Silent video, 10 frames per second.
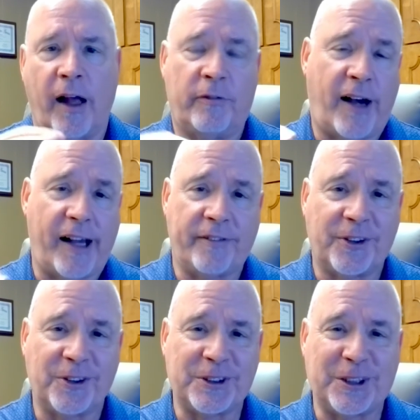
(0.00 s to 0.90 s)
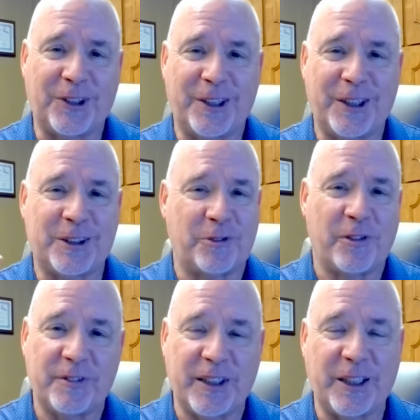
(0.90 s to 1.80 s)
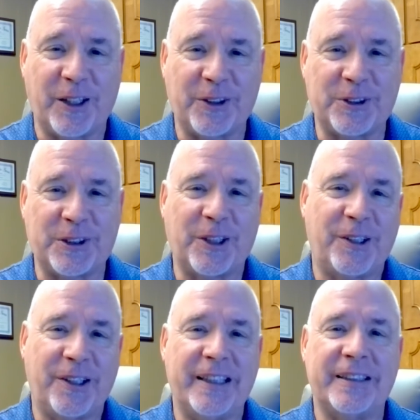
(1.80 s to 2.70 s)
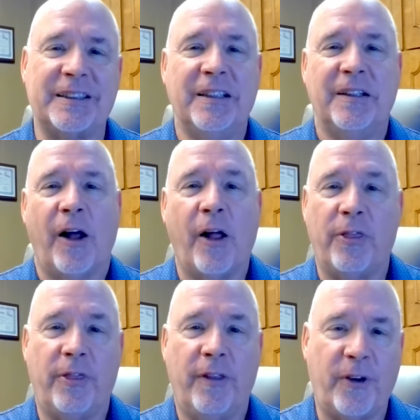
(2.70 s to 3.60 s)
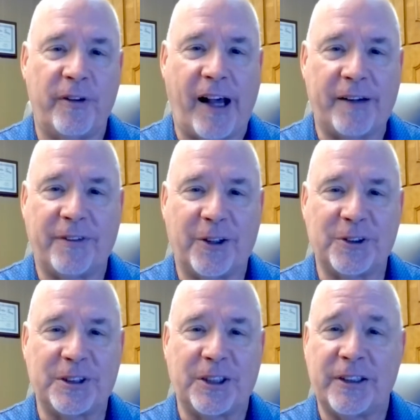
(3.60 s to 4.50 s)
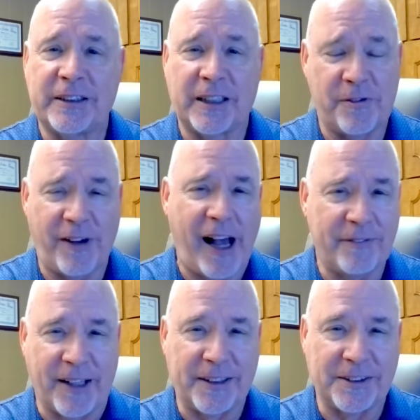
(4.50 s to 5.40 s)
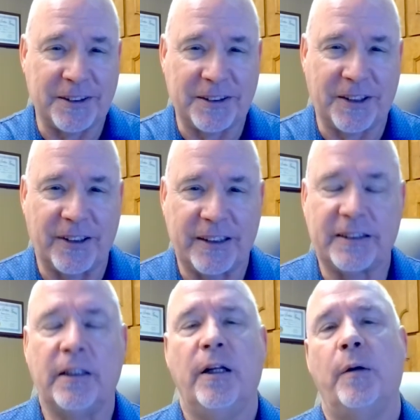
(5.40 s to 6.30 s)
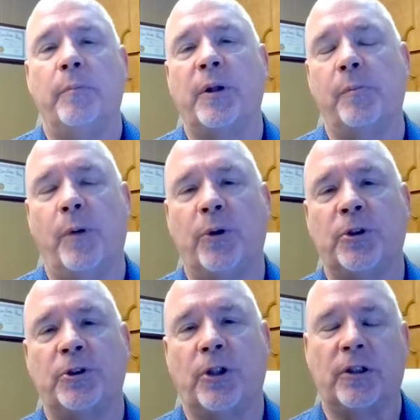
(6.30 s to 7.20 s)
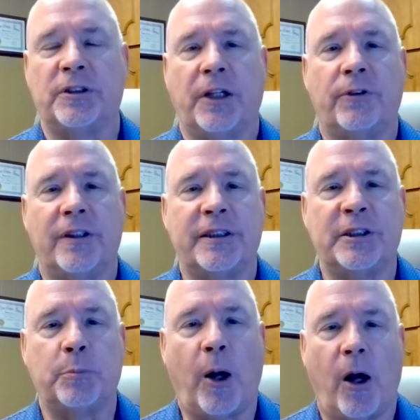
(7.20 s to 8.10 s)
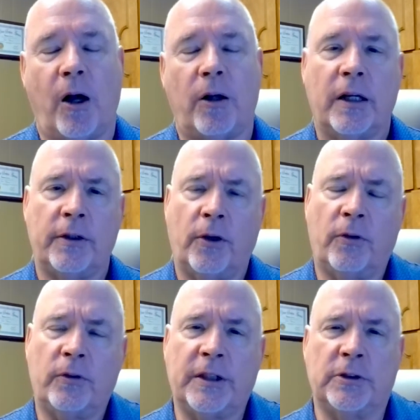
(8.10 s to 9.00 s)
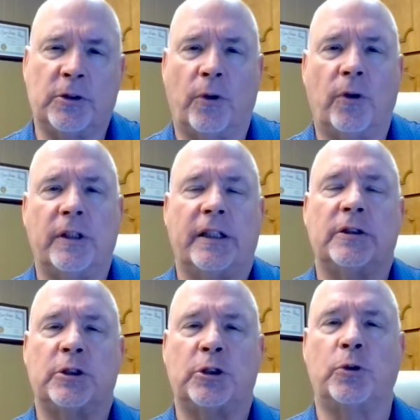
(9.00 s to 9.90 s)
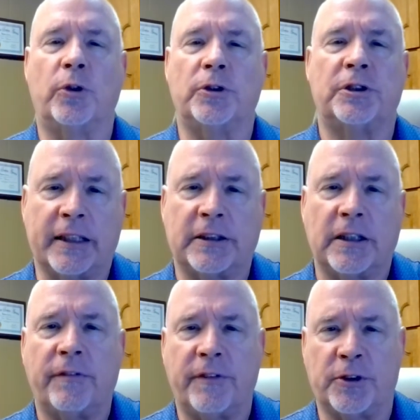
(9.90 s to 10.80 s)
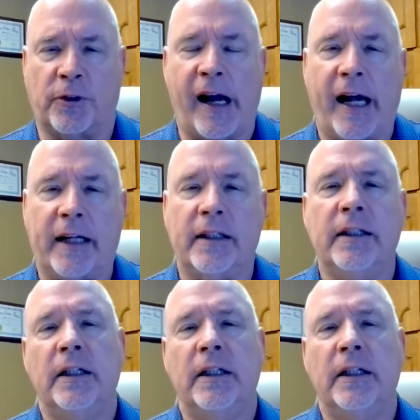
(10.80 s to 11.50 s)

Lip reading: a 500 series, a 1500 series, a 3500 series, and a 5000 series. But the motors are generally small and they're only controlling a short section of the track.